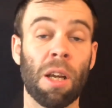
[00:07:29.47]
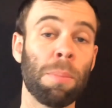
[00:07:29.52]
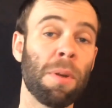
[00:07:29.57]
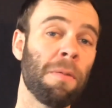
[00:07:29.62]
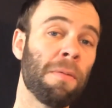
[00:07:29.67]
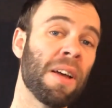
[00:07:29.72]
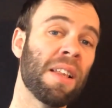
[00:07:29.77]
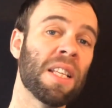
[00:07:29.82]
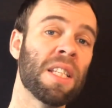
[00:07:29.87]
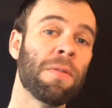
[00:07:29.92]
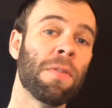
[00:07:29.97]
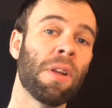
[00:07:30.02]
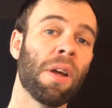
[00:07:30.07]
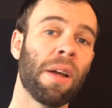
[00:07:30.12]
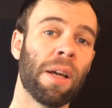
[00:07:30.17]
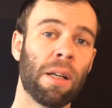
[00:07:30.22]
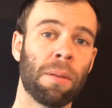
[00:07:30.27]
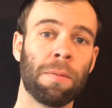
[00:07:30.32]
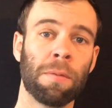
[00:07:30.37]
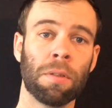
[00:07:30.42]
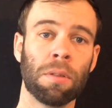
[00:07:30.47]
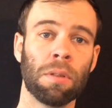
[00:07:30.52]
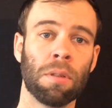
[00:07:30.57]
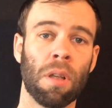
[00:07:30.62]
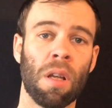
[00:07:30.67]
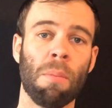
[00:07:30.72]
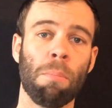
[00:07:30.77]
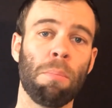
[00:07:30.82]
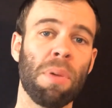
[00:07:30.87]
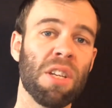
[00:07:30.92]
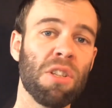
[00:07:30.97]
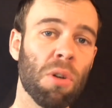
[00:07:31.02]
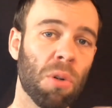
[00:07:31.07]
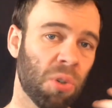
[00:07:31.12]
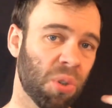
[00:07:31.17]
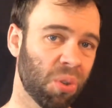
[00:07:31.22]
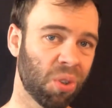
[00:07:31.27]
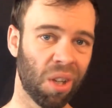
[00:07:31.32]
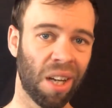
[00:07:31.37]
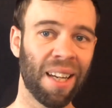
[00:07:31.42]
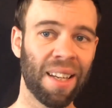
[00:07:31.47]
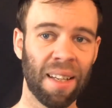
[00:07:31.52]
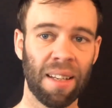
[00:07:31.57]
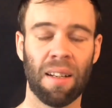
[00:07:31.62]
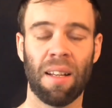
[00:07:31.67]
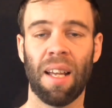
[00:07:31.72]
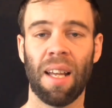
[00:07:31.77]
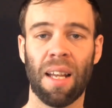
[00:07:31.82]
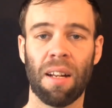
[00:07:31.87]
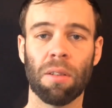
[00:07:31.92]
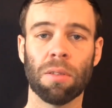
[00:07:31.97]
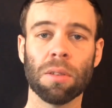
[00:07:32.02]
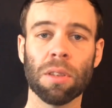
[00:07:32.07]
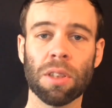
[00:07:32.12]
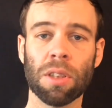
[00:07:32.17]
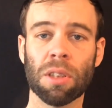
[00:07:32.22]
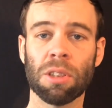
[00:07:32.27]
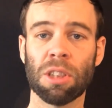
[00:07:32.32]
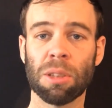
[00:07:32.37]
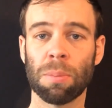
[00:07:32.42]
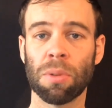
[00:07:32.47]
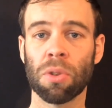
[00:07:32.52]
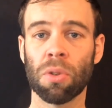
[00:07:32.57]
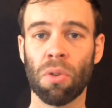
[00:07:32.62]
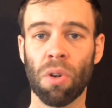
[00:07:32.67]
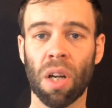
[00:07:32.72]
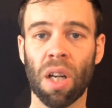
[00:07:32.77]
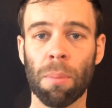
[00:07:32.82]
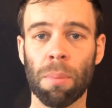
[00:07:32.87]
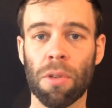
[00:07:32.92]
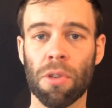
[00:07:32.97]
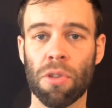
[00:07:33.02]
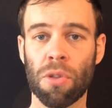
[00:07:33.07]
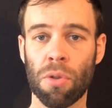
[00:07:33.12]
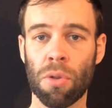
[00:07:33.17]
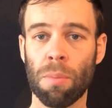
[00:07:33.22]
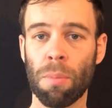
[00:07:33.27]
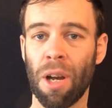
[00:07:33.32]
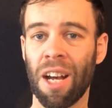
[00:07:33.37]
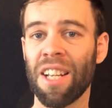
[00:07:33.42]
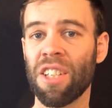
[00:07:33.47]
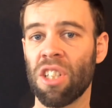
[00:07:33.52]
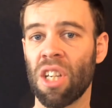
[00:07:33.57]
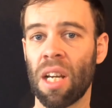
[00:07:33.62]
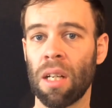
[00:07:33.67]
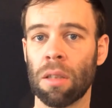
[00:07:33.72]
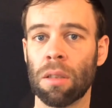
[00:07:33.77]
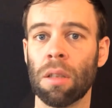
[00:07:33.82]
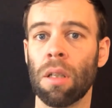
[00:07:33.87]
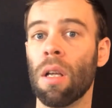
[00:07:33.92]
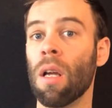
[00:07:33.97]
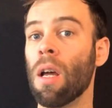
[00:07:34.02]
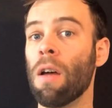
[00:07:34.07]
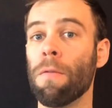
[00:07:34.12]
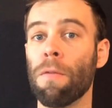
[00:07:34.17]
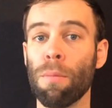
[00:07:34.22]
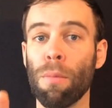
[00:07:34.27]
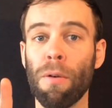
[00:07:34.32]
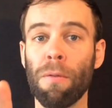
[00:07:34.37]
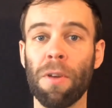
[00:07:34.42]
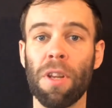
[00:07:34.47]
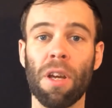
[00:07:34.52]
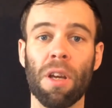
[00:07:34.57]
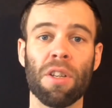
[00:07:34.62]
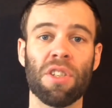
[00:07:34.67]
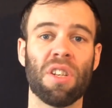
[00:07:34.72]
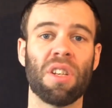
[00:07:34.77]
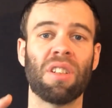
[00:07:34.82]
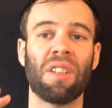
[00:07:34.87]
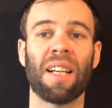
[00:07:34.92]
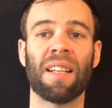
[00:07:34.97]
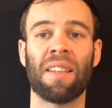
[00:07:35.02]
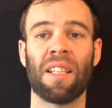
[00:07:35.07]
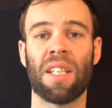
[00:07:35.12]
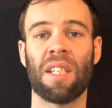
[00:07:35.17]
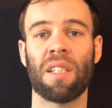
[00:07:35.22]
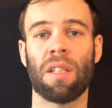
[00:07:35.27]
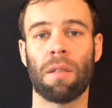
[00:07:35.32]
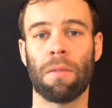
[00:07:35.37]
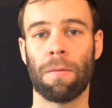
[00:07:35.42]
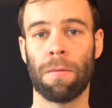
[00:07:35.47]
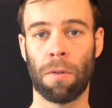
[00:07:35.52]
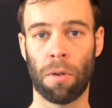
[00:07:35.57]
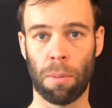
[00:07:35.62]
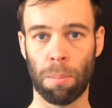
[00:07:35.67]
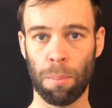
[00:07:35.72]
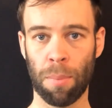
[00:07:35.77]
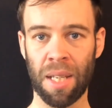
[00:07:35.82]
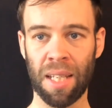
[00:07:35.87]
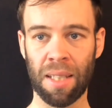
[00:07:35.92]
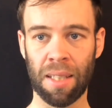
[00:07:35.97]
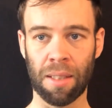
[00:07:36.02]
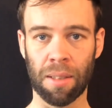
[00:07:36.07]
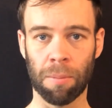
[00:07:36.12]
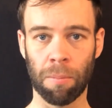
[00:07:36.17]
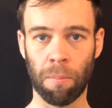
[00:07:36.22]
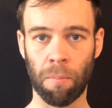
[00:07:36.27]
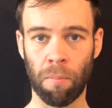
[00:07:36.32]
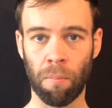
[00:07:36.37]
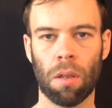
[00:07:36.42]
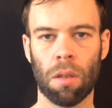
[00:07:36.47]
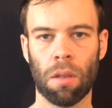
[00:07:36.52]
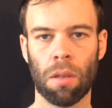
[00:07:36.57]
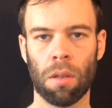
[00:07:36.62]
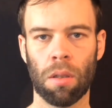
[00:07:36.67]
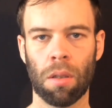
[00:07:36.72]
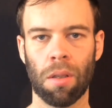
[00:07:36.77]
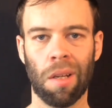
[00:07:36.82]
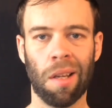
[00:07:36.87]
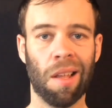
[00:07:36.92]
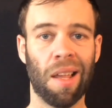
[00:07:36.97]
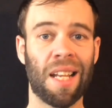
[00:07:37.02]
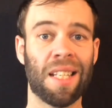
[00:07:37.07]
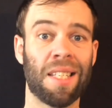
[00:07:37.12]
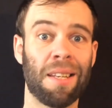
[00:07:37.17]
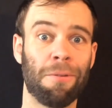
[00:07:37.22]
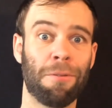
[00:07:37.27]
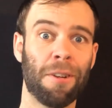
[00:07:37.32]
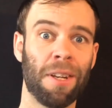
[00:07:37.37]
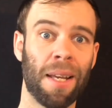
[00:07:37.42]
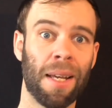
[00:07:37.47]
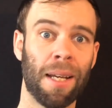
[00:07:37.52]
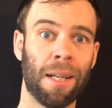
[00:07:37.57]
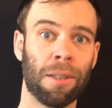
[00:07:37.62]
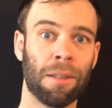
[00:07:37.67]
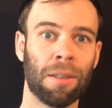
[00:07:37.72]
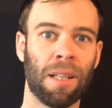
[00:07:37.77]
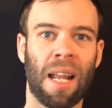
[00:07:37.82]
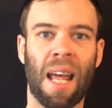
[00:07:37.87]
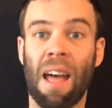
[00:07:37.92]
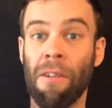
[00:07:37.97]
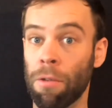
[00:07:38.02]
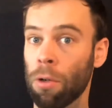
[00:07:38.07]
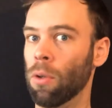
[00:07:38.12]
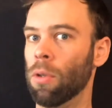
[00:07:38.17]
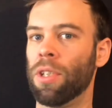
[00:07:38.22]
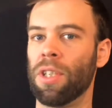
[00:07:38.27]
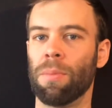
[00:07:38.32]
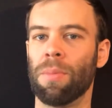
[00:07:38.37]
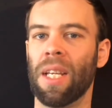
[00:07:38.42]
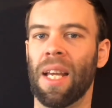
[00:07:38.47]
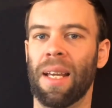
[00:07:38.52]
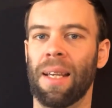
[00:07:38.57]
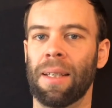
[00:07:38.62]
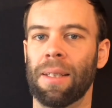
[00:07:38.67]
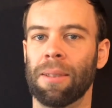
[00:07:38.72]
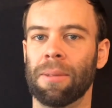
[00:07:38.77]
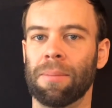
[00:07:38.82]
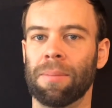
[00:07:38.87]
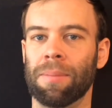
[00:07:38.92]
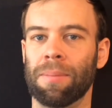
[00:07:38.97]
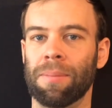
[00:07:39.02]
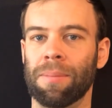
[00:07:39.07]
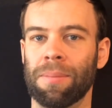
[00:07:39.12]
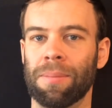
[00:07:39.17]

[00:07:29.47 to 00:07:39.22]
So I hope you found this video helpful. Be sure to like it and also subscribe to my channel for more videos like this from me. That's it for now. Have an awesome day.